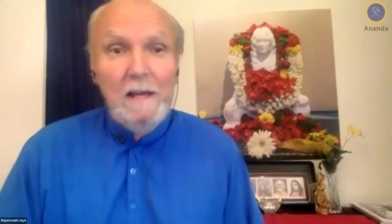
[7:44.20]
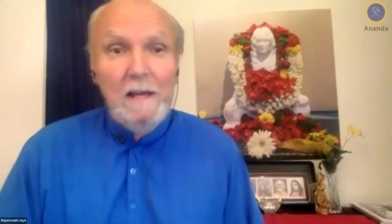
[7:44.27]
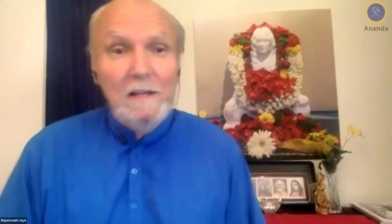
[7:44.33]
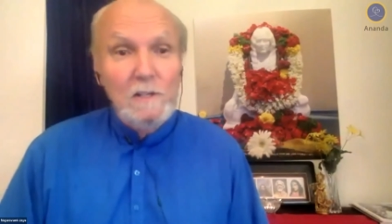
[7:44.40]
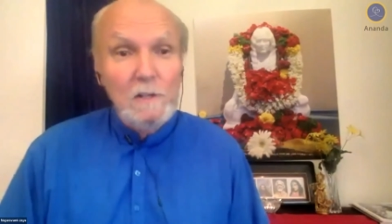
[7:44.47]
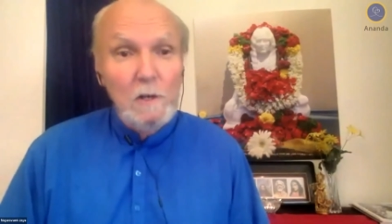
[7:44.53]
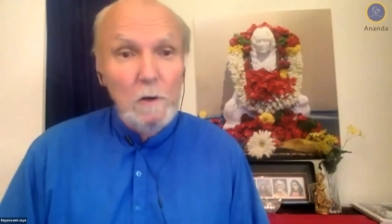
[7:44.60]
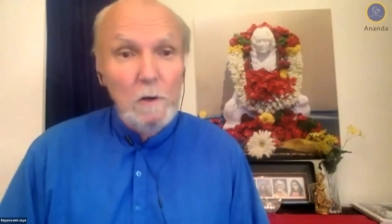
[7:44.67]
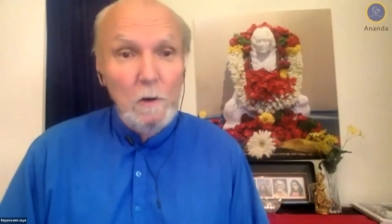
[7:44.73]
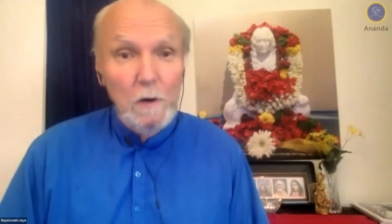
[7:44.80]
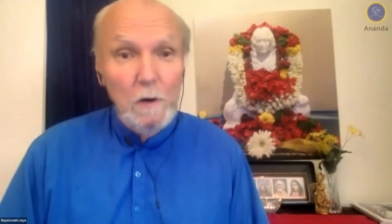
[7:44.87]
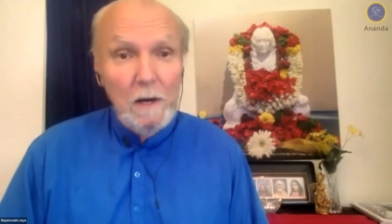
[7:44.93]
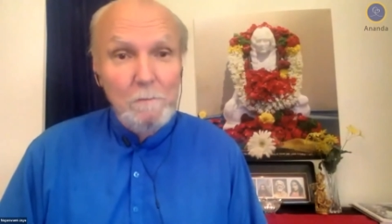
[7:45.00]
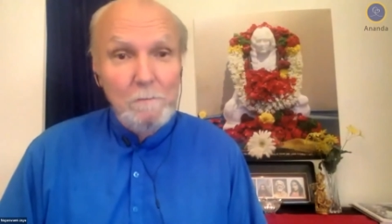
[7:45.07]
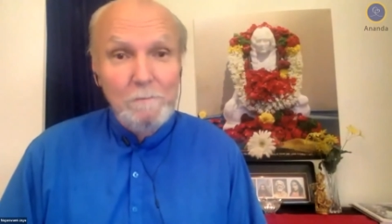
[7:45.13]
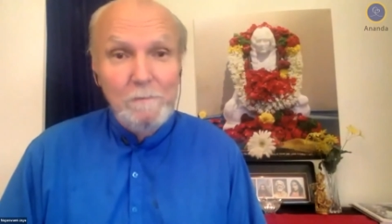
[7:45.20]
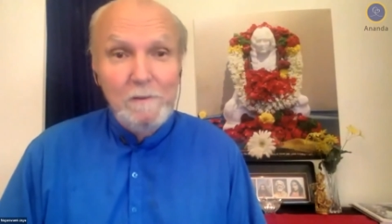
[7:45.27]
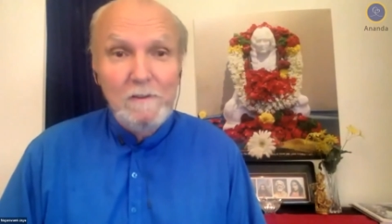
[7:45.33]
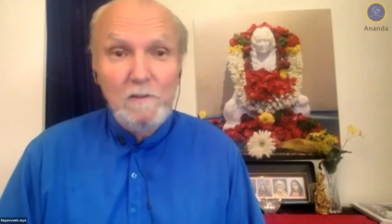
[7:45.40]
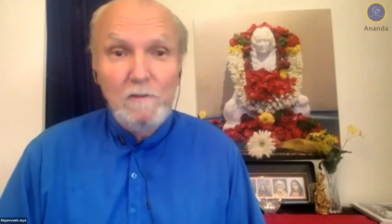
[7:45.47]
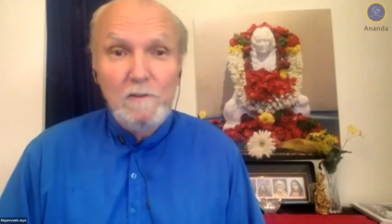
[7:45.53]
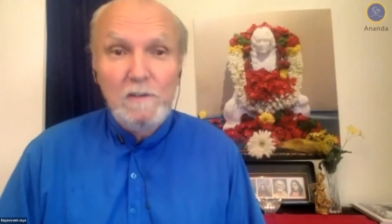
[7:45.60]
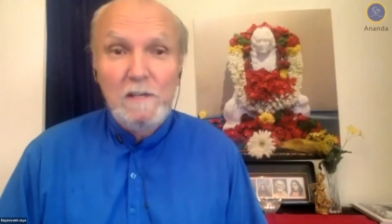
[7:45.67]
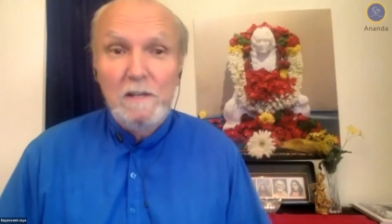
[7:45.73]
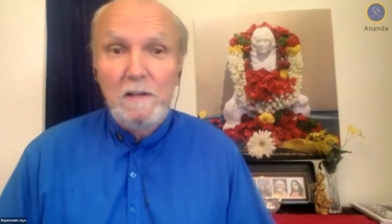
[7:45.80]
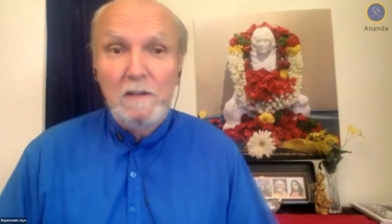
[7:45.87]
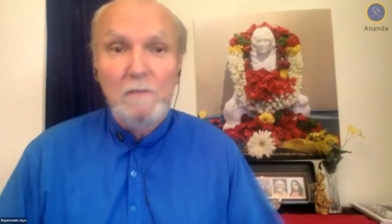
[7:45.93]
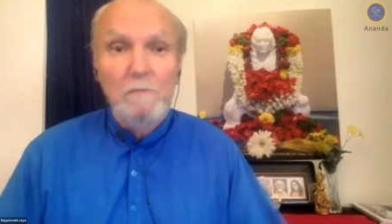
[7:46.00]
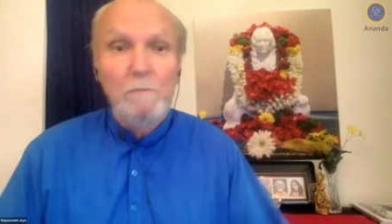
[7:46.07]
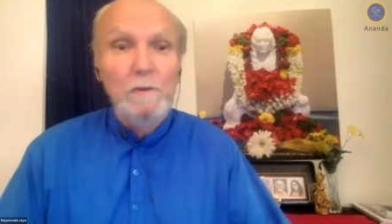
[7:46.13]
So I'm using the
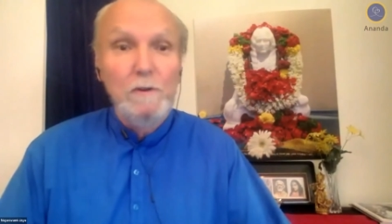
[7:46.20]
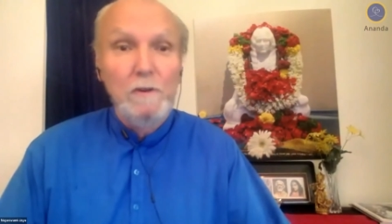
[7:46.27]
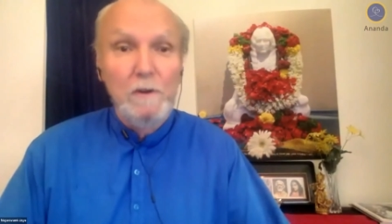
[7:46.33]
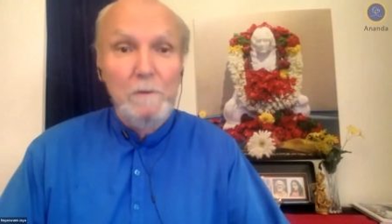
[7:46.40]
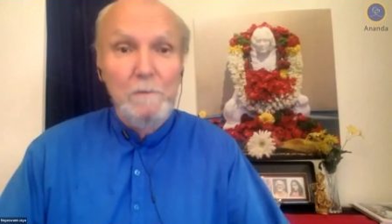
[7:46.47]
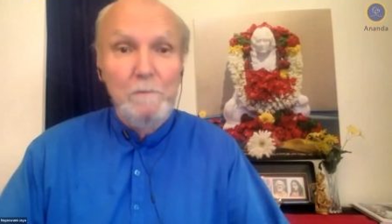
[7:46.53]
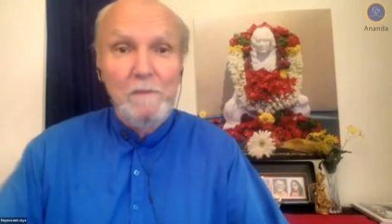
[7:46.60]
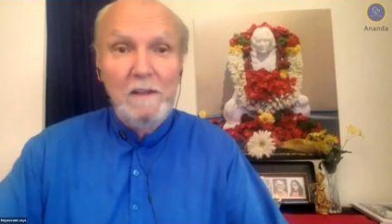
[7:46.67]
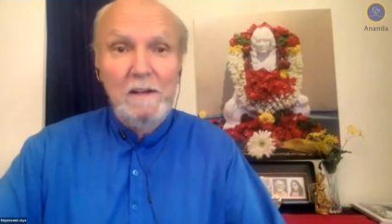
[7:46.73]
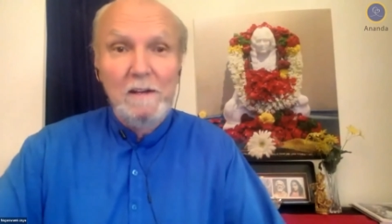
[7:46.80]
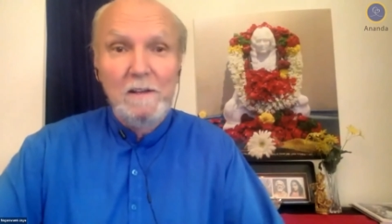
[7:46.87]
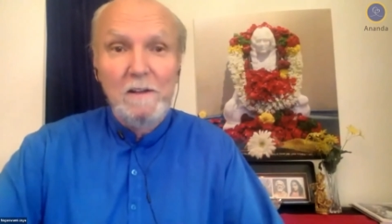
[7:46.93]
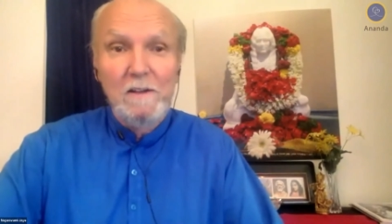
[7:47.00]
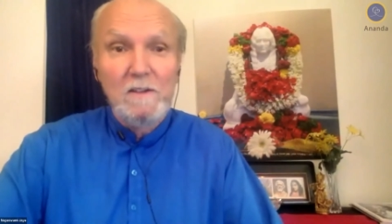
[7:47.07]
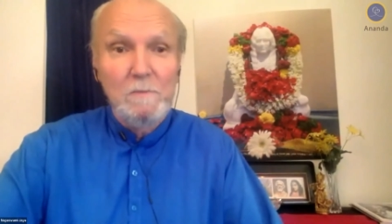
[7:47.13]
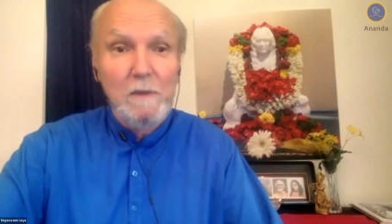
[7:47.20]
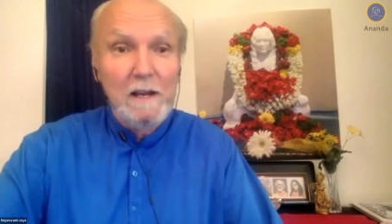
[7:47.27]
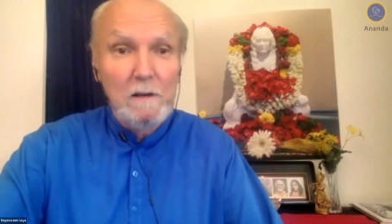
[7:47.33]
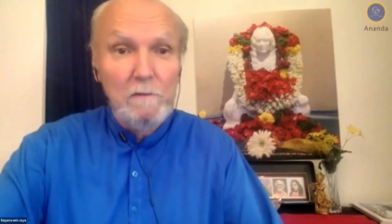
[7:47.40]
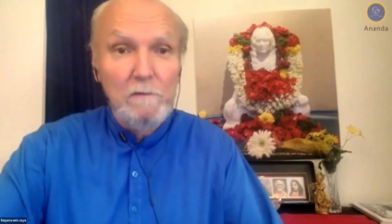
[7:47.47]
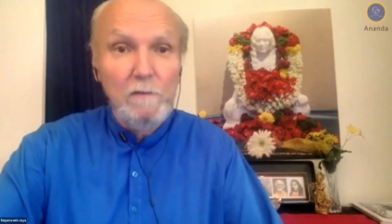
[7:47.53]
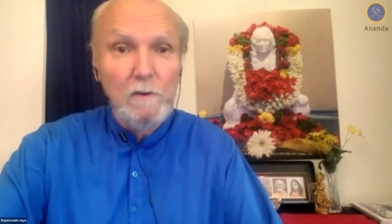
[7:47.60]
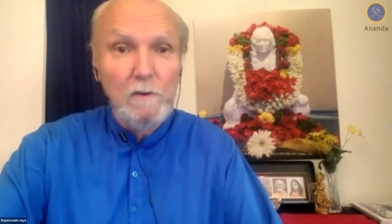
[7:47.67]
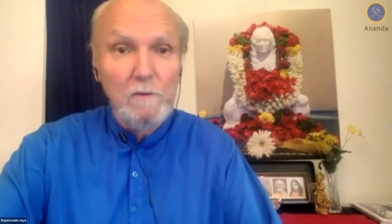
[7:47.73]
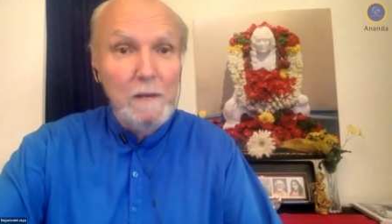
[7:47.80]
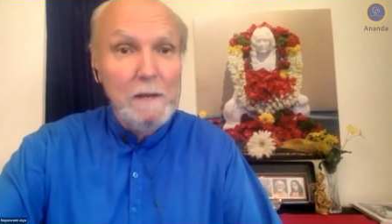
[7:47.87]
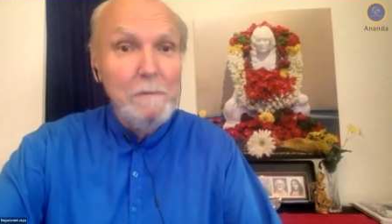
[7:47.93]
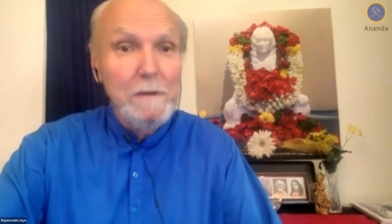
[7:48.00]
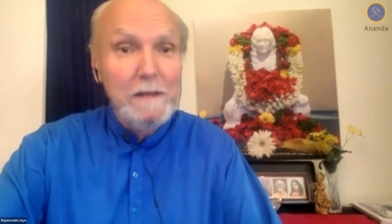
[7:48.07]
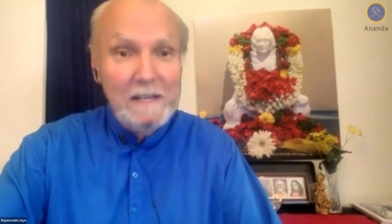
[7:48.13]
computer as microphone.
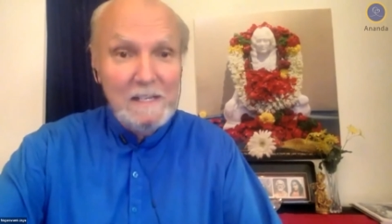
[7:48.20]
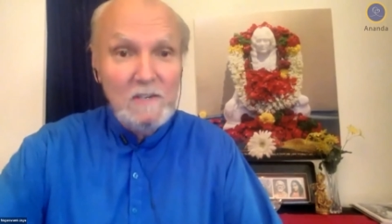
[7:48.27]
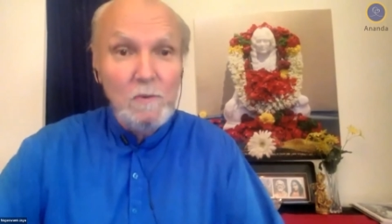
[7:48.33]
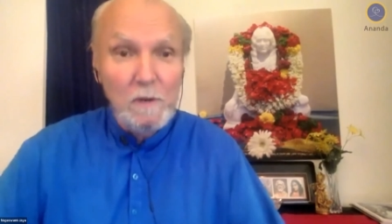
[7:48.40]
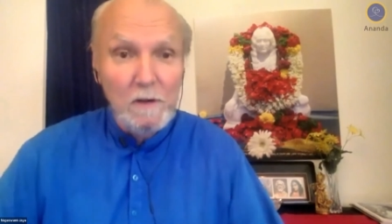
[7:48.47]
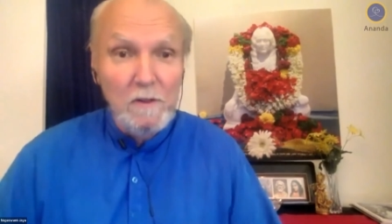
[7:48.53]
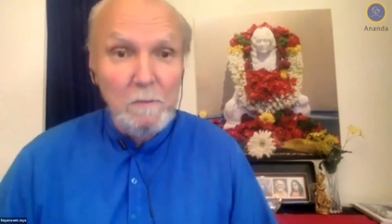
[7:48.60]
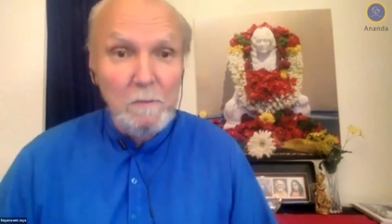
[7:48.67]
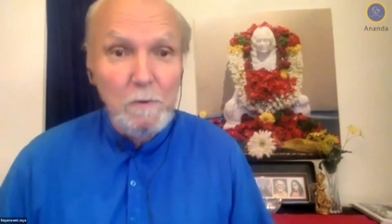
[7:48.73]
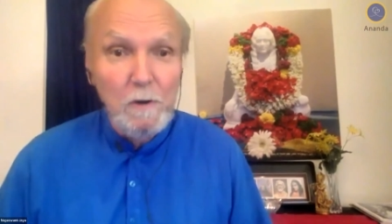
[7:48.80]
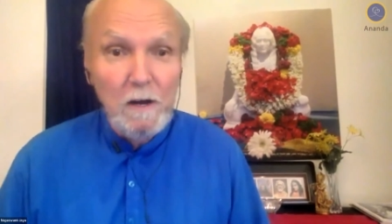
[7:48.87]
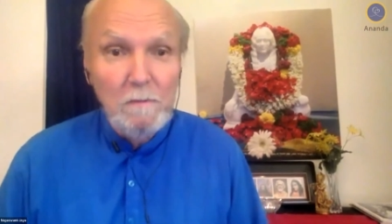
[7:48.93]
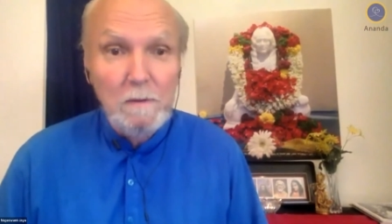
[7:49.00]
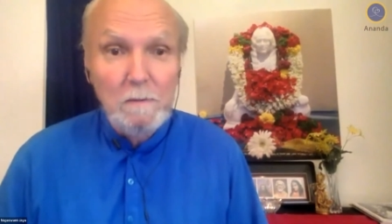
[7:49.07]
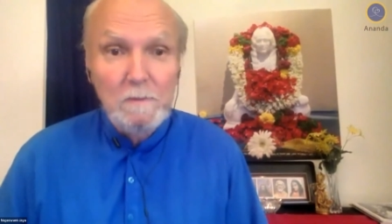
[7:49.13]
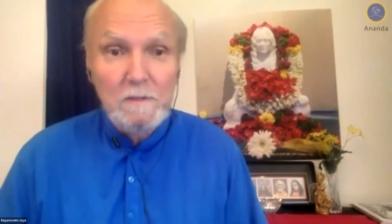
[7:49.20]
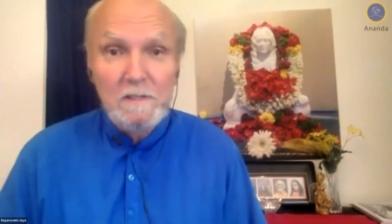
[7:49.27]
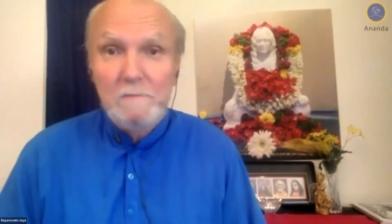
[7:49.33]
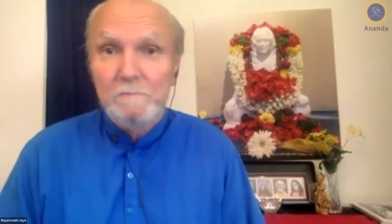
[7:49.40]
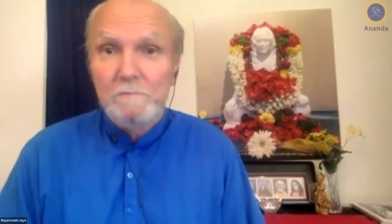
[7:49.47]
Maybe that's one of the problems.